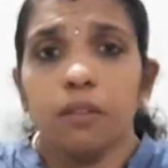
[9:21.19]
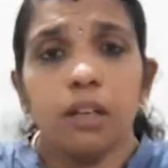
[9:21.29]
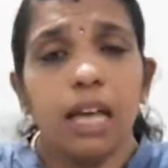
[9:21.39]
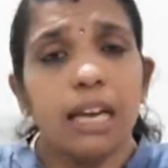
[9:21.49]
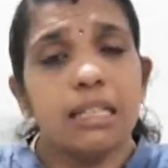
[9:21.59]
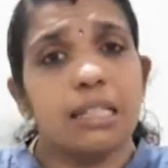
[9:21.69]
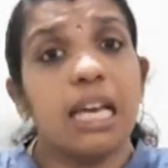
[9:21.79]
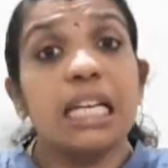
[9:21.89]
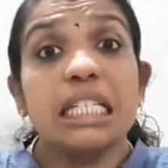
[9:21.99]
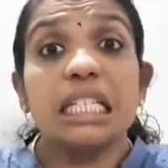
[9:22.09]
there is
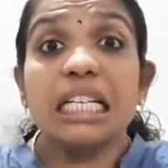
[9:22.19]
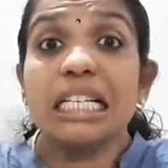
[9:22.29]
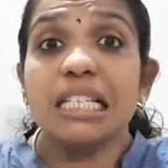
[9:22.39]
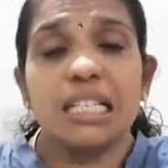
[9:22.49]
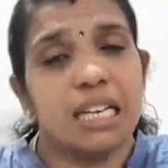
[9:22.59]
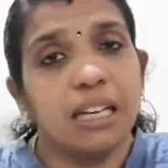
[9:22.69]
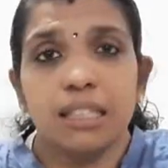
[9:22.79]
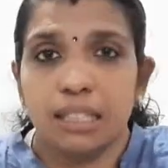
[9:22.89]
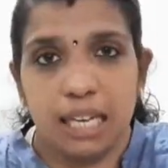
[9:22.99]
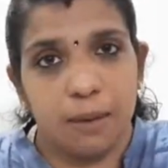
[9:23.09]
a tilt
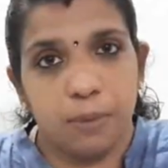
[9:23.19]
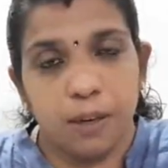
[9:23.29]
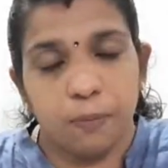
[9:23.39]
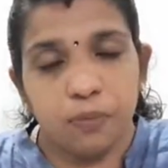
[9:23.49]
table.